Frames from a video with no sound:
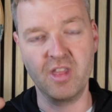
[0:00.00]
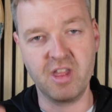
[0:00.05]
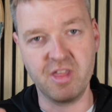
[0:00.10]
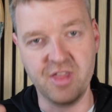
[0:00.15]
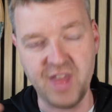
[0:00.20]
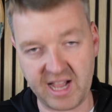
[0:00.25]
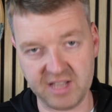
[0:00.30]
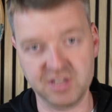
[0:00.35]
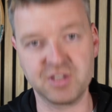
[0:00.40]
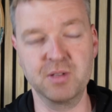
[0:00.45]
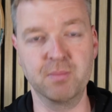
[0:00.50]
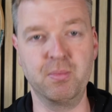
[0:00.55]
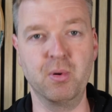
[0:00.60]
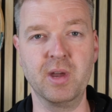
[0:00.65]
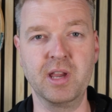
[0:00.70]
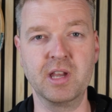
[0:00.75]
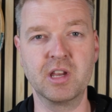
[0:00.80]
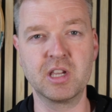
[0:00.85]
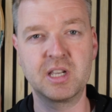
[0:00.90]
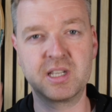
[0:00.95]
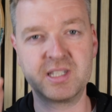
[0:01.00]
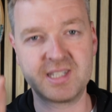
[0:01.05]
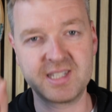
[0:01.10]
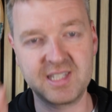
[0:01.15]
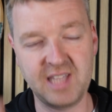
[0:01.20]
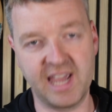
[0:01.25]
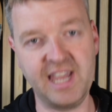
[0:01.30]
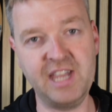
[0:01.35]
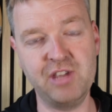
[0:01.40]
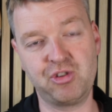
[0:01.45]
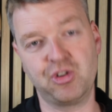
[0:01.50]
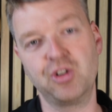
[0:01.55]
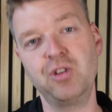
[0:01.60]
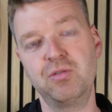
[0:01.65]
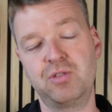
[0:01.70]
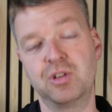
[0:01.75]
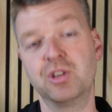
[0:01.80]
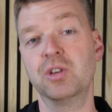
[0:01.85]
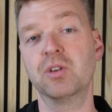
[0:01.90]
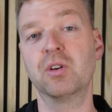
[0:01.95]
That's the point. Stay true
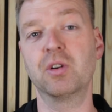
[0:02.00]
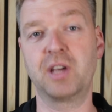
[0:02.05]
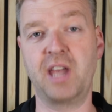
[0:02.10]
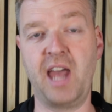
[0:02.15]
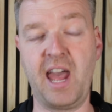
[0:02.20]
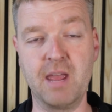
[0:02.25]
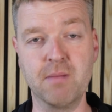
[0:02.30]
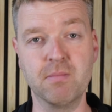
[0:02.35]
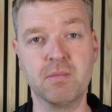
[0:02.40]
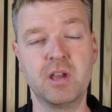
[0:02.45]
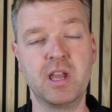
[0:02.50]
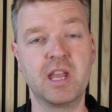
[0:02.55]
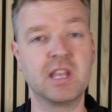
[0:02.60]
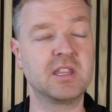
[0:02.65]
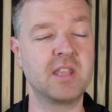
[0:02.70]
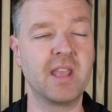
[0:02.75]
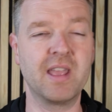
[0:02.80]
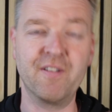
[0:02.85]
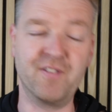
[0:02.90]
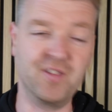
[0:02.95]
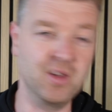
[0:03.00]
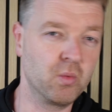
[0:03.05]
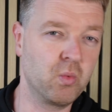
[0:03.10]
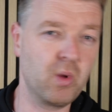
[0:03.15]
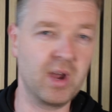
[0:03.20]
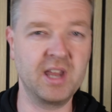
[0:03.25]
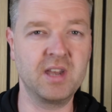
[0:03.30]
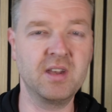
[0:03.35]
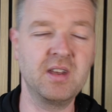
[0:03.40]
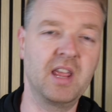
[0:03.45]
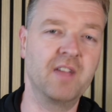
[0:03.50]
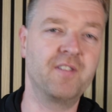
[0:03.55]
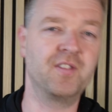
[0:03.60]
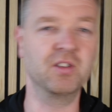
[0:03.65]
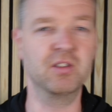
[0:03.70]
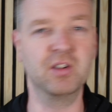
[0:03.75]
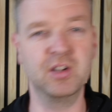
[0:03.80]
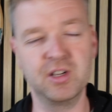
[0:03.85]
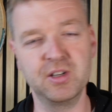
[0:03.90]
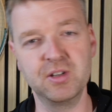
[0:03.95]
to your game. If you win, if
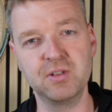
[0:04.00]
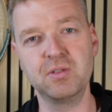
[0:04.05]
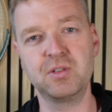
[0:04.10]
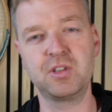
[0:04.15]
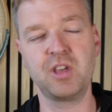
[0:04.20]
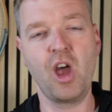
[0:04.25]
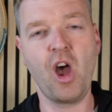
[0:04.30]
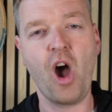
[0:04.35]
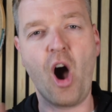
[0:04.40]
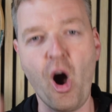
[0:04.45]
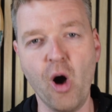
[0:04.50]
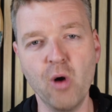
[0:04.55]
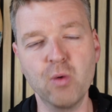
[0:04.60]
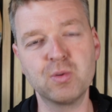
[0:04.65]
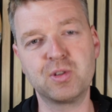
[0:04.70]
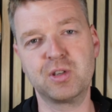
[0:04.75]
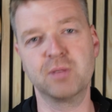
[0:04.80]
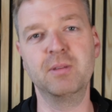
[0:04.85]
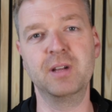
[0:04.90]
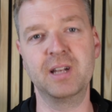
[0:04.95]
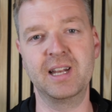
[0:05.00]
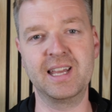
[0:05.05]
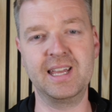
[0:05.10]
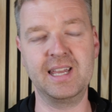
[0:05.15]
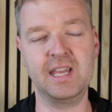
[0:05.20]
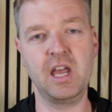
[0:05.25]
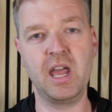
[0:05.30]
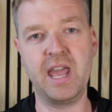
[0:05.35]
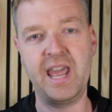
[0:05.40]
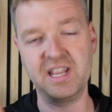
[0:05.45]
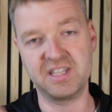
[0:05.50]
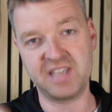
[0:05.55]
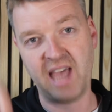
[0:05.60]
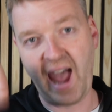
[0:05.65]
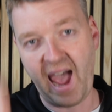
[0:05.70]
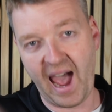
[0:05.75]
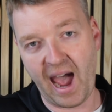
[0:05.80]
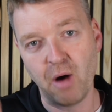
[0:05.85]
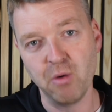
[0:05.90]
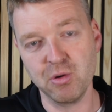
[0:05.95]
you lose, ultimately it's
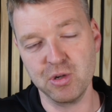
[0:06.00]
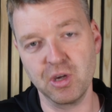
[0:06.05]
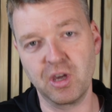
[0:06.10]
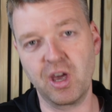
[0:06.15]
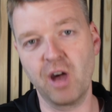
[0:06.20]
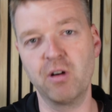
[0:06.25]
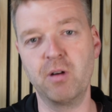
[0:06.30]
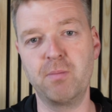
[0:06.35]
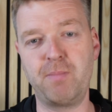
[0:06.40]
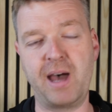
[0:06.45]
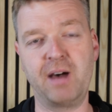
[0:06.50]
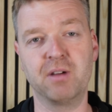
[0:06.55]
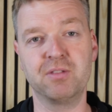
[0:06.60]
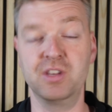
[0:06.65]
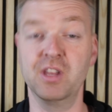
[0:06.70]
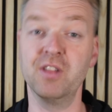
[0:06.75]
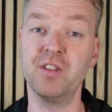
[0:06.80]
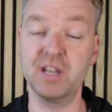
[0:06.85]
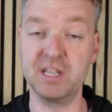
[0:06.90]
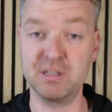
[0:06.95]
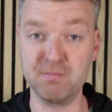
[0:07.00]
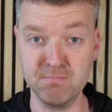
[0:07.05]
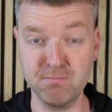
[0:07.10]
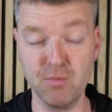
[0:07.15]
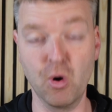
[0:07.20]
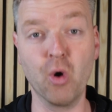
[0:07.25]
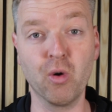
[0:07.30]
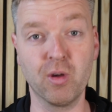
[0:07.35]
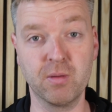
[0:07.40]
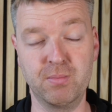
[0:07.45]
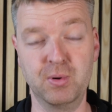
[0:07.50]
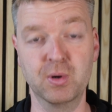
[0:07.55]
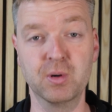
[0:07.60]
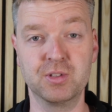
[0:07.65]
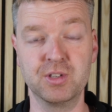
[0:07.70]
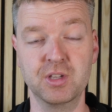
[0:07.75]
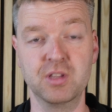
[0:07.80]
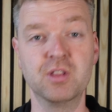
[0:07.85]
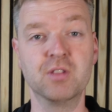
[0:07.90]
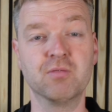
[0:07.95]
how you go about it that is more
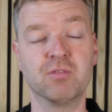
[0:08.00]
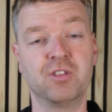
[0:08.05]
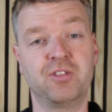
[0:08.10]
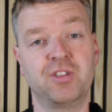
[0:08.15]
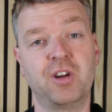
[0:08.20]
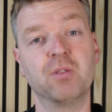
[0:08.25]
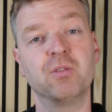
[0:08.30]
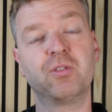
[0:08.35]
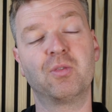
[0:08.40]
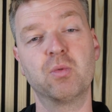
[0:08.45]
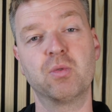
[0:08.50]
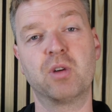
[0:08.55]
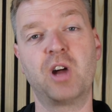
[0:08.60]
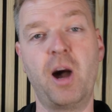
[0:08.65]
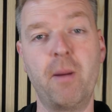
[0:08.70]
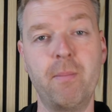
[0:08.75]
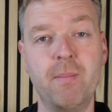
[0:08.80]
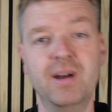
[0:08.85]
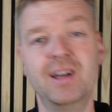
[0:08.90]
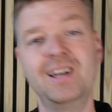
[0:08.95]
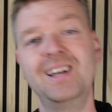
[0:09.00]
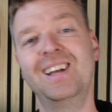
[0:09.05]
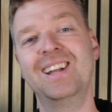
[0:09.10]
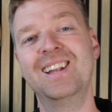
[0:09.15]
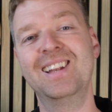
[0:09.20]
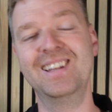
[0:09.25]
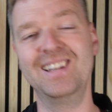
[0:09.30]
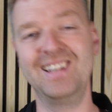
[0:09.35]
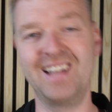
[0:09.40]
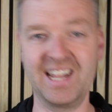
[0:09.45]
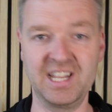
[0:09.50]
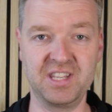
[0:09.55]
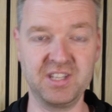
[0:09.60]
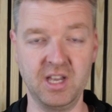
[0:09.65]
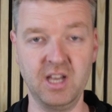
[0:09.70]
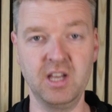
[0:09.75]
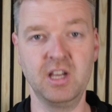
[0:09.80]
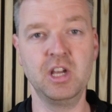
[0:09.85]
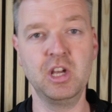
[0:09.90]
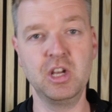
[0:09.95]
important. The results will come
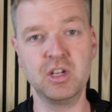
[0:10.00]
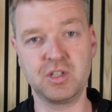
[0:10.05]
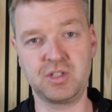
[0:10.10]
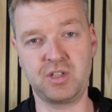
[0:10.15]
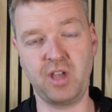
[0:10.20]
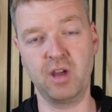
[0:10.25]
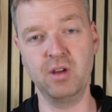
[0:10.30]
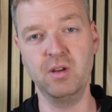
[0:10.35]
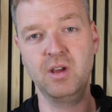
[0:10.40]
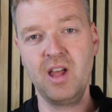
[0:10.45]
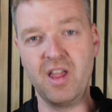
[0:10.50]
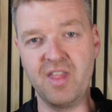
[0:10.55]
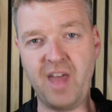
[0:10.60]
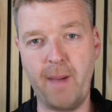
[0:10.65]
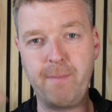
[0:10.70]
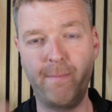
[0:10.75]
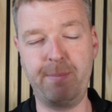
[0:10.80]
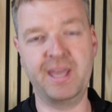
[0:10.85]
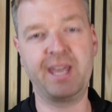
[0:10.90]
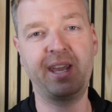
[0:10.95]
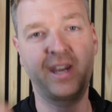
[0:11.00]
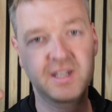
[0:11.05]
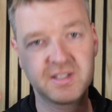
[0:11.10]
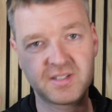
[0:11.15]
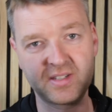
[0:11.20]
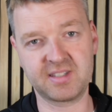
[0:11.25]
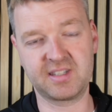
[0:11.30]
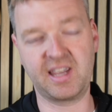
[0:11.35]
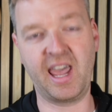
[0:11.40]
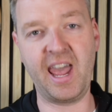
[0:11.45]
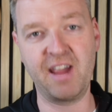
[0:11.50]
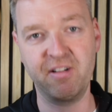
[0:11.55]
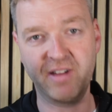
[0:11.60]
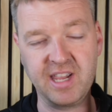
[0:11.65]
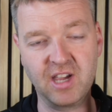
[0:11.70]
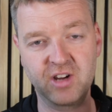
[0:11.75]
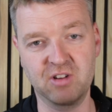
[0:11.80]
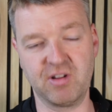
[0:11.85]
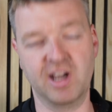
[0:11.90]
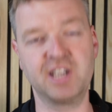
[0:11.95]
later. So that big,
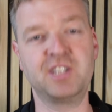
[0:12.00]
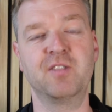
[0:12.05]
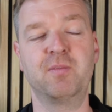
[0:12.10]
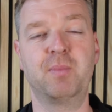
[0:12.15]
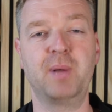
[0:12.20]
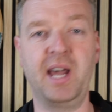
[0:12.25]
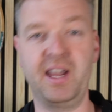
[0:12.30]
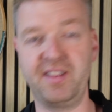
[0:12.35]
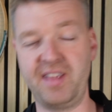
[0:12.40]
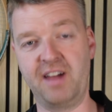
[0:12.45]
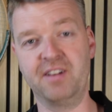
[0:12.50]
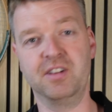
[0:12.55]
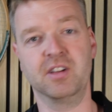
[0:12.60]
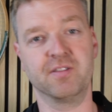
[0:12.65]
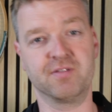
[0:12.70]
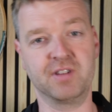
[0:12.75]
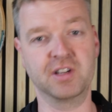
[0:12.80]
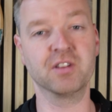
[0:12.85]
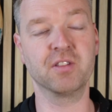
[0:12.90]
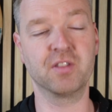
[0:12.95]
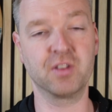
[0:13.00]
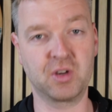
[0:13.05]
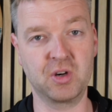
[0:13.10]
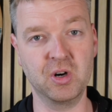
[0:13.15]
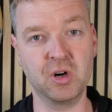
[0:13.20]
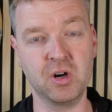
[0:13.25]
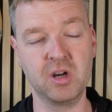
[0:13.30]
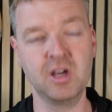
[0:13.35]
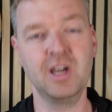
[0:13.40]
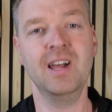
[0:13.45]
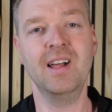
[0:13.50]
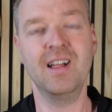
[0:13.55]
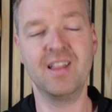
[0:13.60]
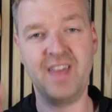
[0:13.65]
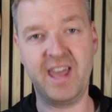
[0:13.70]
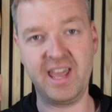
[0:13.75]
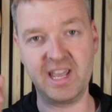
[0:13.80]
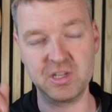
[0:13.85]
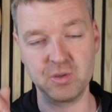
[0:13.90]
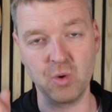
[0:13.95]
scary, aggressive player down the other end of the court,
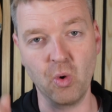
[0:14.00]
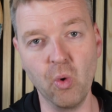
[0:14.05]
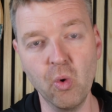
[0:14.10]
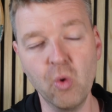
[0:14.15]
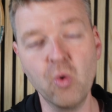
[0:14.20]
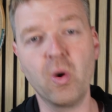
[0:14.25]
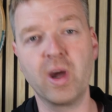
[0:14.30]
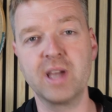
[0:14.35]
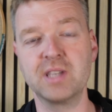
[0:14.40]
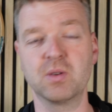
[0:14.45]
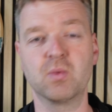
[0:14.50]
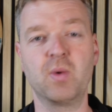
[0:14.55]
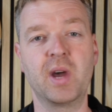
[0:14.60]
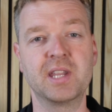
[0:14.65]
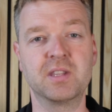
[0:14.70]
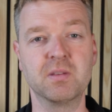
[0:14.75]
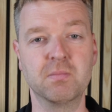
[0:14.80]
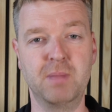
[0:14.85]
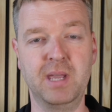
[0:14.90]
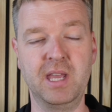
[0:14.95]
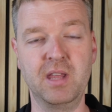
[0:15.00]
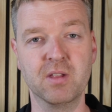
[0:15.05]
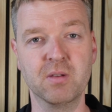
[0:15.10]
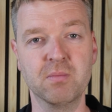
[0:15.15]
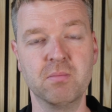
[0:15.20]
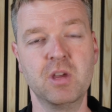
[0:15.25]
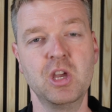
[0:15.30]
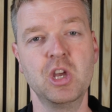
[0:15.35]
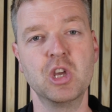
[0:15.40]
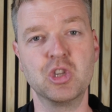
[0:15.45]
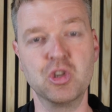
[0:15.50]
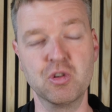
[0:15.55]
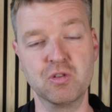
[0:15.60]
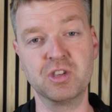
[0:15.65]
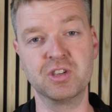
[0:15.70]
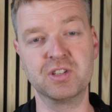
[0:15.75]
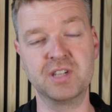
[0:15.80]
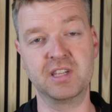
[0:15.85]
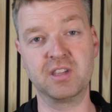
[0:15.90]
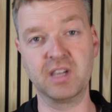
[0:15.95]
there is always a way to beat them. You
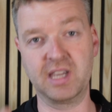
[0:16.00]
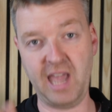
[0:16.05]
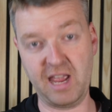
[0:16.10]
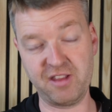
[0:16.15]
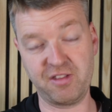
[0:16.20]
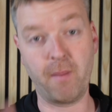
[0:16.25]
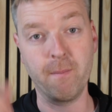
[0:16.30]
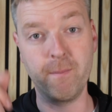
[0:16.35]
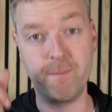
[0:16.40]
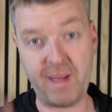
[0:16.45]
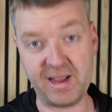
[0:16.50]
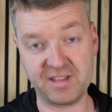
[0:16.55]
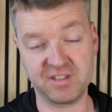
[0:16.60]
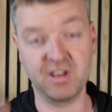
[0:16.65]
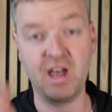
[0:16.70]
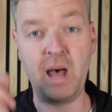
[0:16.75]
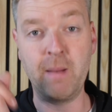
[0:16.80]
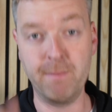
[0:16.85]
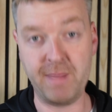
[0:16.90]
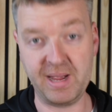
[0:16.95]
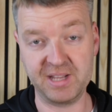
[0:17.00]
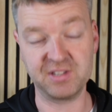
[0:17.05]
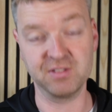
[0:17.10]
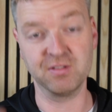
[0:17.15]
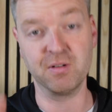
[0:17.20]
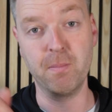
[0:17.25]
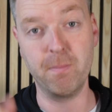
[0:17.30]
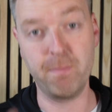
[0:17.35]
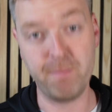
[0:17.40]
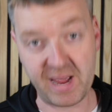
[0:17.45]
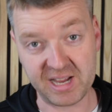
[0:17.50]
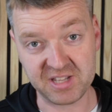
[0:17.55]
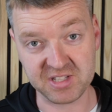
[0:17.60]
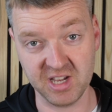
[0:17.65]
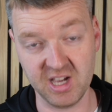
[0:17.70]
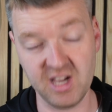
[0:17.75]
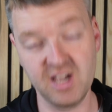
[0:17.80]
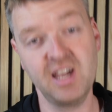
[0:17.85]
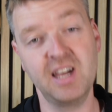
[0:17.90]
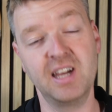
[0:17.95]
just need to get better and better and
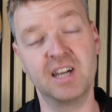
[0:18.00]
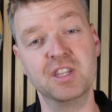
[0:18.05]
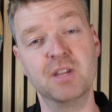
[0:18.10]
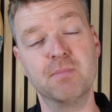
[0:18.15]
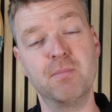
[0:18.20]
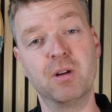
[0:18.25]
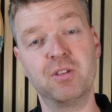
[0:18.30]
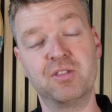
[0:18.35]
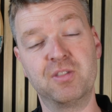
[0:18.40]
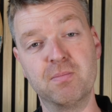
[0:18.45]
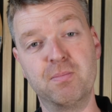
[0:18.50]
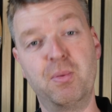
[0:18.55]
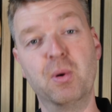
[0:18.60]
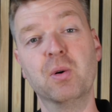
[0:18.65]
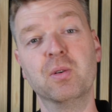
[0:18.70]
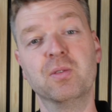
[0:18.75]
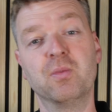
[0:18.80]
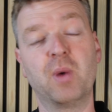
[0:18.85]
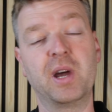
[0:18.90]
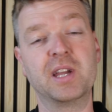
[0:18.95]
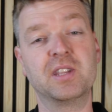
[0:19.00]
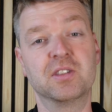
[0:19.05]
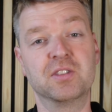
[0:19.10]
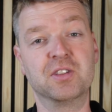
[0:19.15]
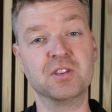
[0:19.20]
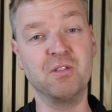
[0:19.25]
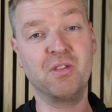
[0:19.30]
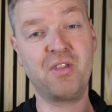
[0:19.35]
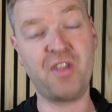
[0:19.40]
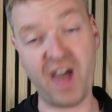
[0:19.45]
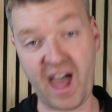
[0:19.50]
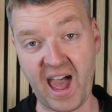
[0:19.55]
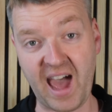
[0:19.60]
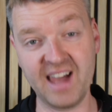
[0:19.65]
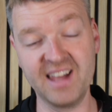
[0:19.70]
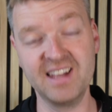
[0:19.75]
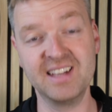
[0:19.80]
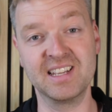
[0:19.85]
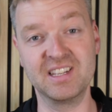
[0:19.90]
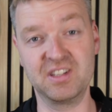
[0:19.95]
better. And the most important way to do
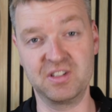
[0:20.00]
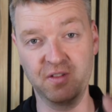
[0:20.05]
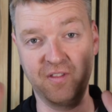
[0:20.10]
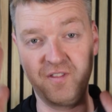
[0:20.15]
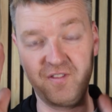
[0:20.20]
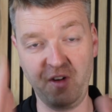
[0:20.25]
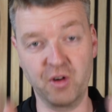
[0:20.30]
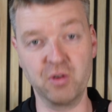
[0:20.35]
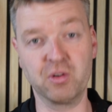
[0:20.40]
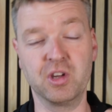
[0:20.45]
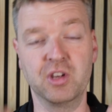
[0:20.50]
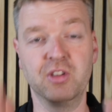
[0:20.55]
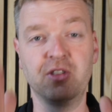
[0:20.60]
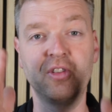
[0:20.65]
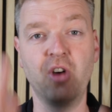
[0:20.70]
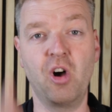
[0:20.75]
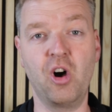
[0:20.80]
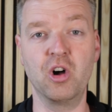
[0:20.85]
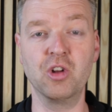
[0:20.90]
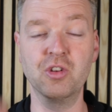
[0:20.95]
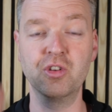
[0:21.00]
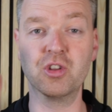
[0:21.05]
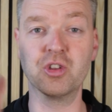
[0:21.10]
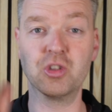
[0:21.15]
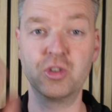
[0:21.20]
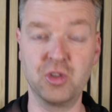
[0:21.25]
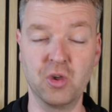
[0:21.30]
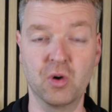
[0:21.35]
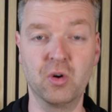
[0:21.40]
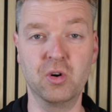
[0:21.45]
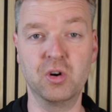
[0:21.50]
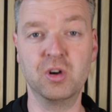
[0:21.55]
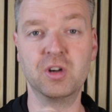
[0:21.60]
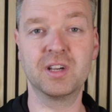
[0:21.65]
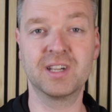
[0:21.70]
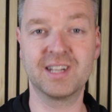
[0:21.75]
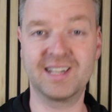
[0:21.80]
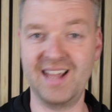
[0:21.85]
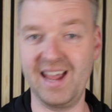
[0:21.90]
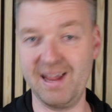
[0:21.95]
that is to focus on your
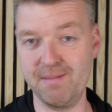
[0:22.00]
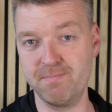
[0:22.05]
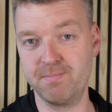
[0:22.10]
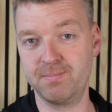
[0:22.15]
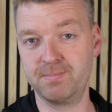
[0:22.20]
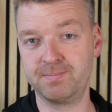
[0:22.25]
game.